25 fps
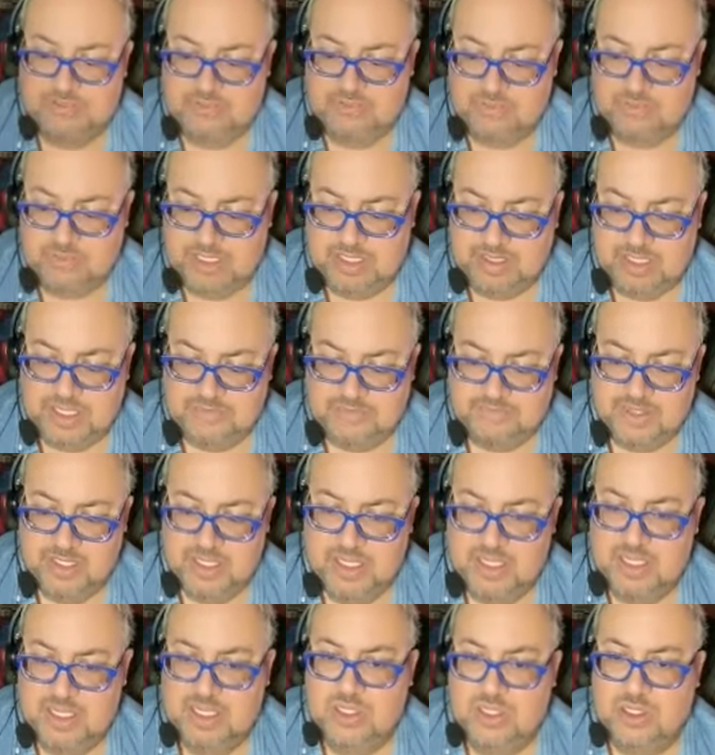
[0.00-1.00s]
Some of you may have
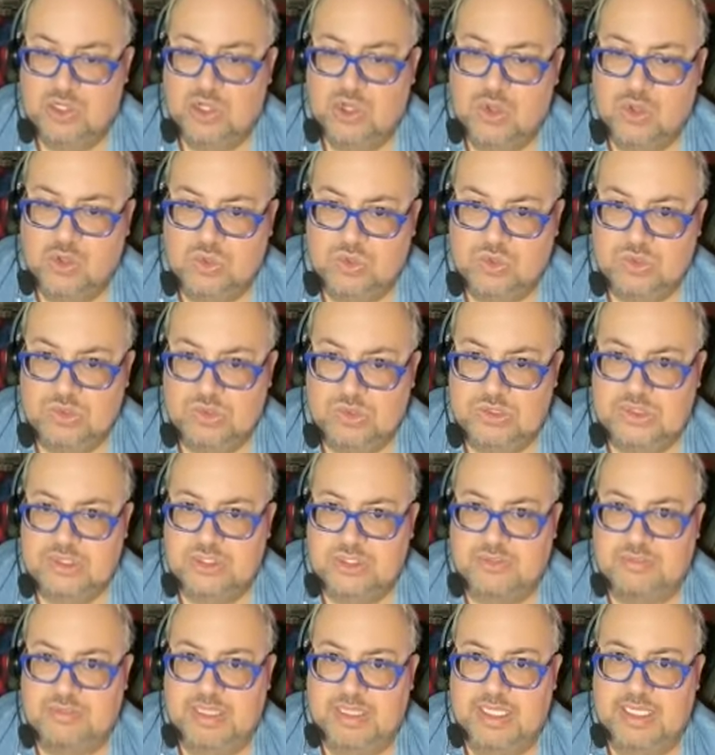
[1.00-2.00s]

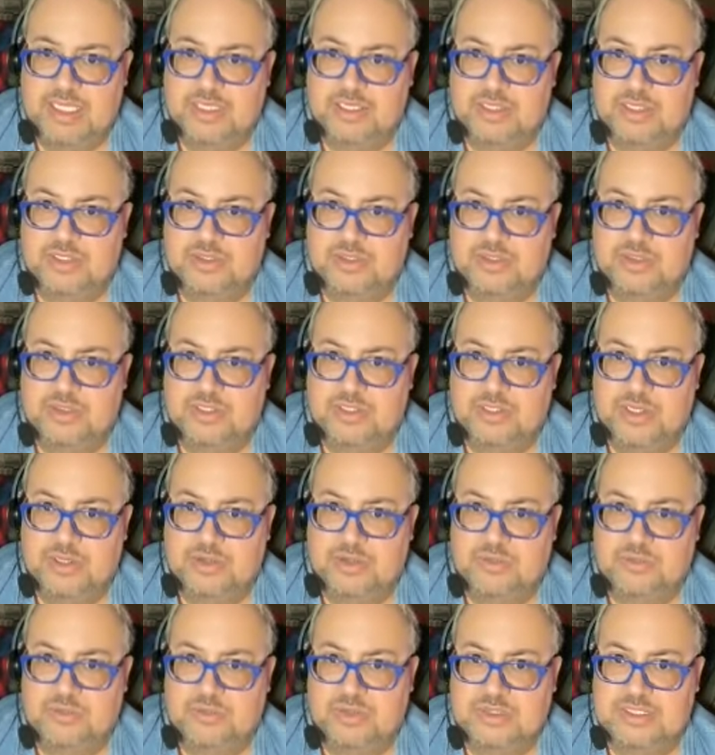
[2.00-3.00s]
colds or may get you
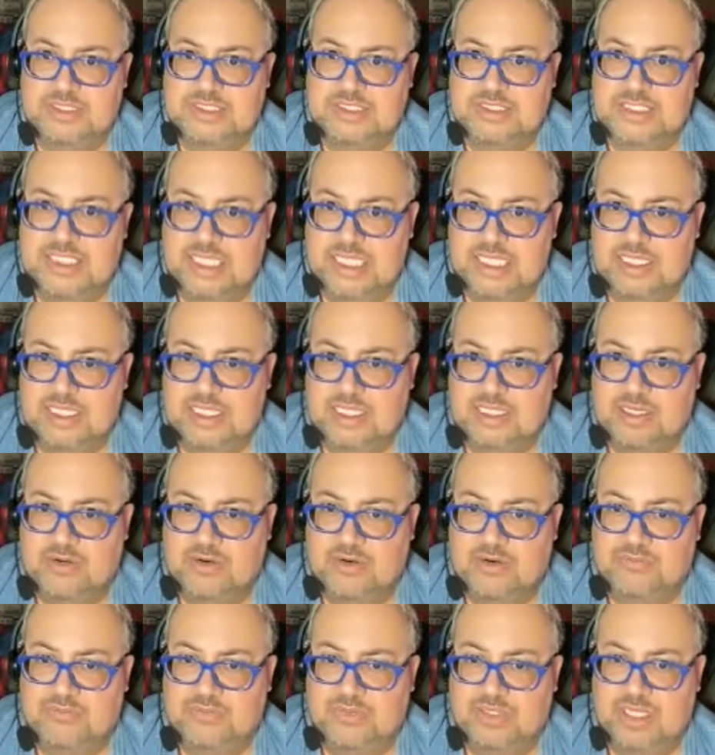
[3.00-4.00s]
know sick
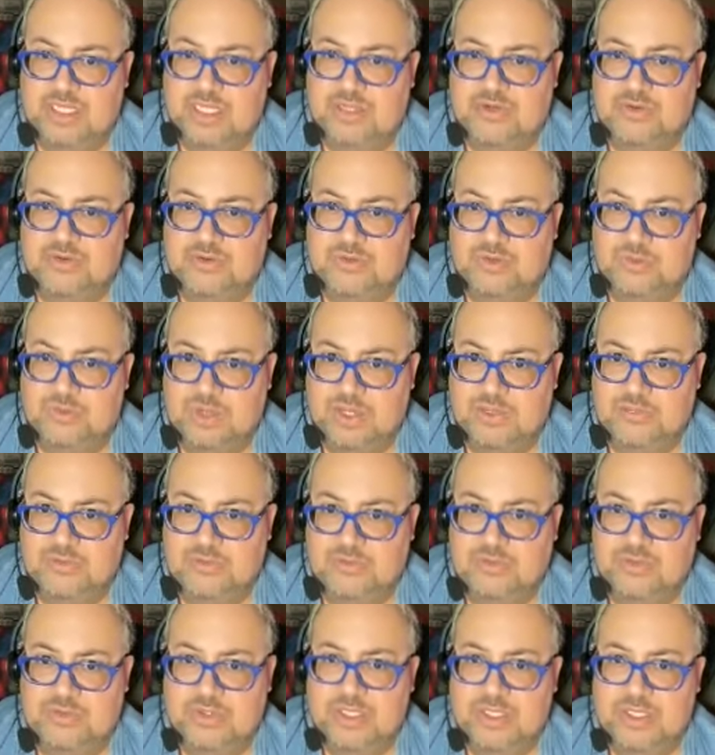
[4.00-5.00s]
or feel under the
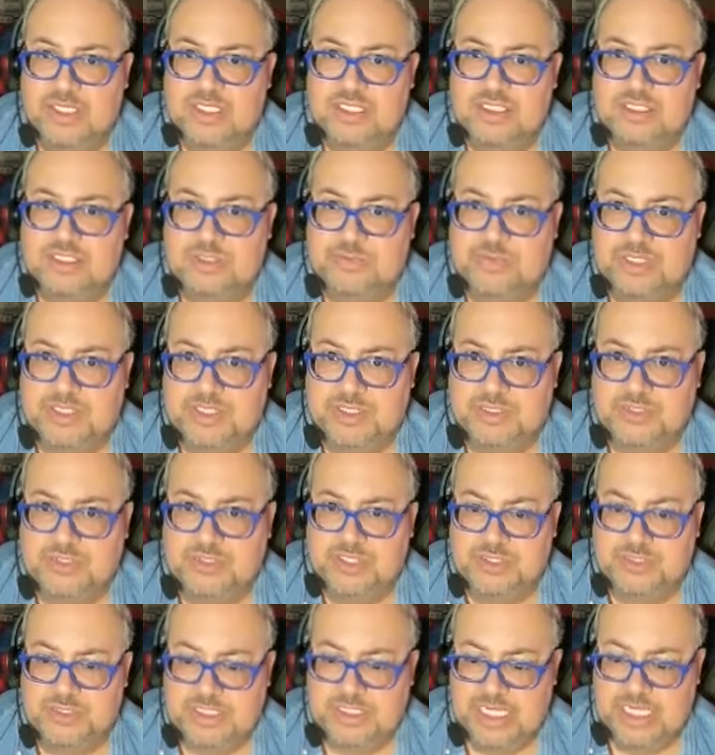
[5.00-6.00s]
weather. So make sure
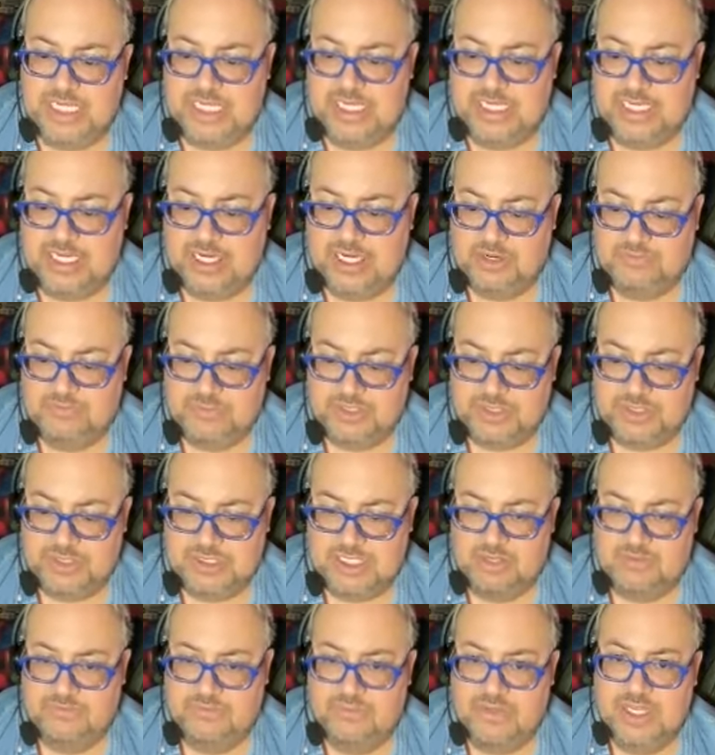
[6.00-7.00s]
that you're taking care of
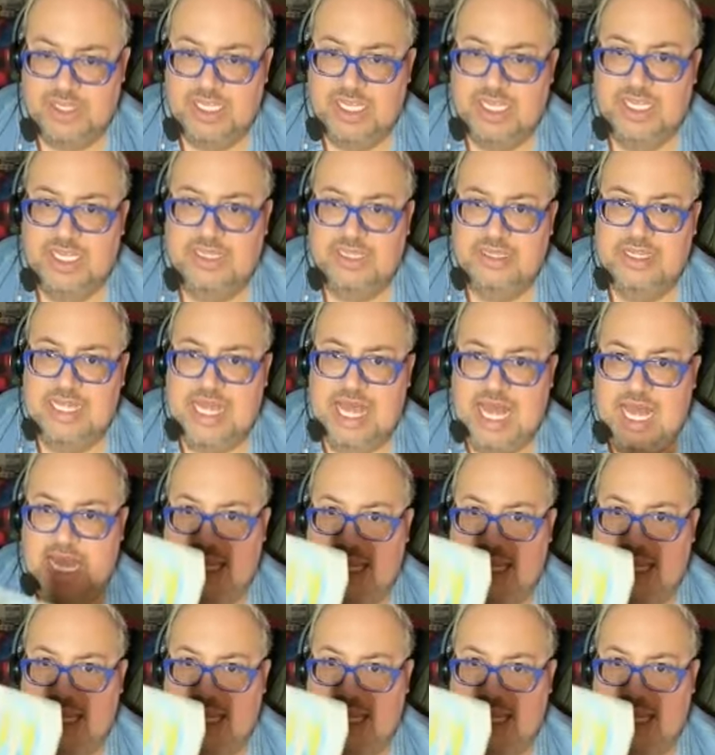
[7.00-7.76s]
yourself the